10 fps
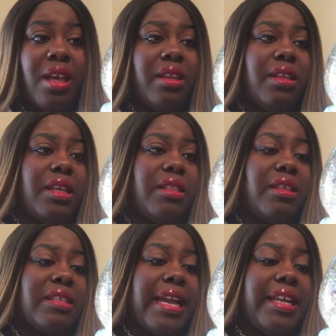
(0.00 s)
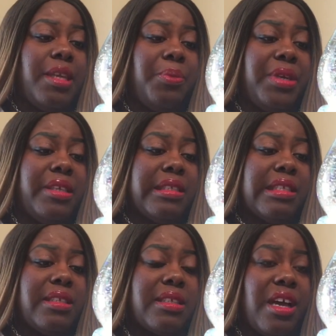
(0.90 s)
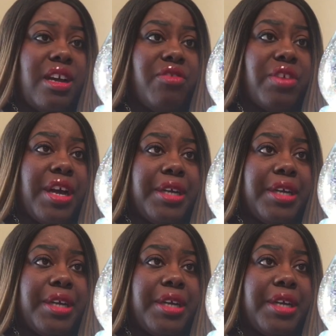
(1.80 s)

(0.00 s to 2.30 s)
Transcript: Look at the tiny pieces of